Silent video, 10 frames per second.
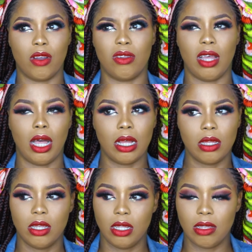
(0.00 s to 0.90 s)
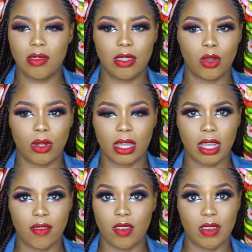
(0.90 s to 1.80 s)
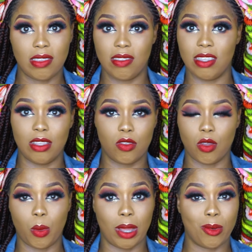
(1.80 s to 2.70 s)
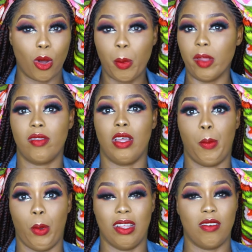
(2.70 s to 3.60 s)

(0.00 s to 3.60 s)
So I was like, this girl, like I've never seen up until that point,